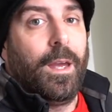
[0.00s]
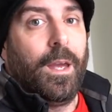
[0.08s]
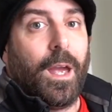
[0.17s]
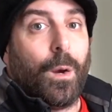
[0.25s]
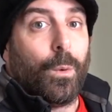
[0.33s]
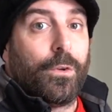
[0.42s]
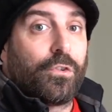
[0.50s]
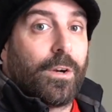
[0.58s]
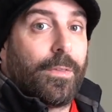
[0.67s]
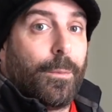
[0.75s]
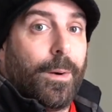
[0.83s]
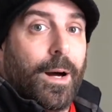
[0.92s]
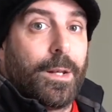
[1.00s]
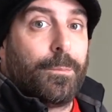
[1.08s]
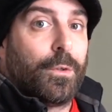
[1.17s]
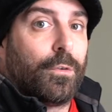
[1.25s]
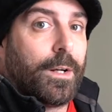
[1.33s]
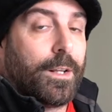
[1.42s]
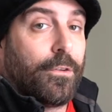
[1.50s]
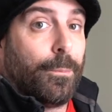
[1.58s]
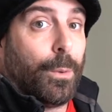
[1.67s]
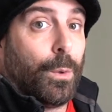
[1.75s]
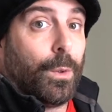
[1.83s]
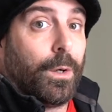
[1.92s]
And once you're at the bottom, you're ready to
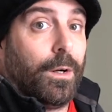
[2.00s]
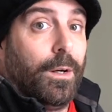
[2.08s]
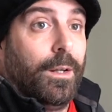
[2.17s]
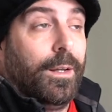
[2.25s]
pour.